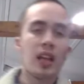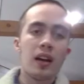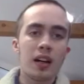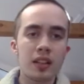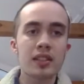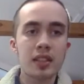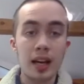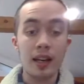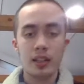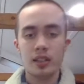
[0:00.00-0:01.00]
unless
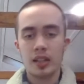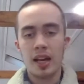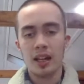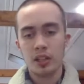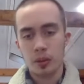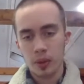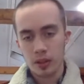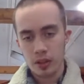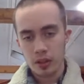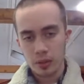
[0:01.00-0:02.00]
that is actually what
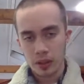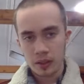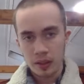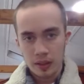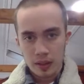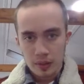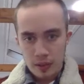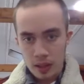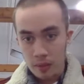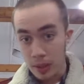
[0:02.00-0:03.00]
you're doing.
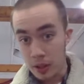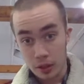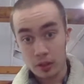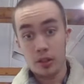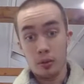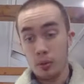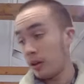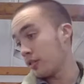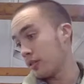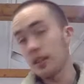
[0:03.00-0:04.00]
Make sure you
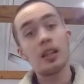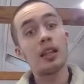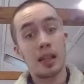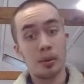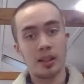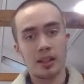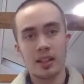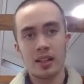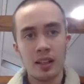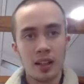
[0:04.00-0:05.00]
are labeling
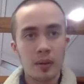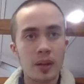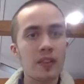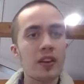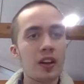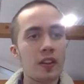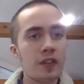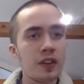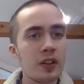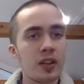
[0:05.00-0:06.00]
that. We have another
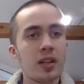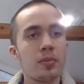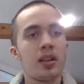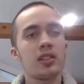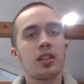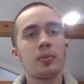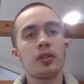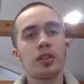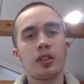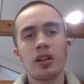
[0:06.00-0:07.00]
video game that I stumbled
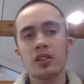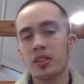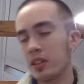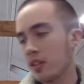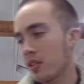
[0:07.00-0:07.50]
across, another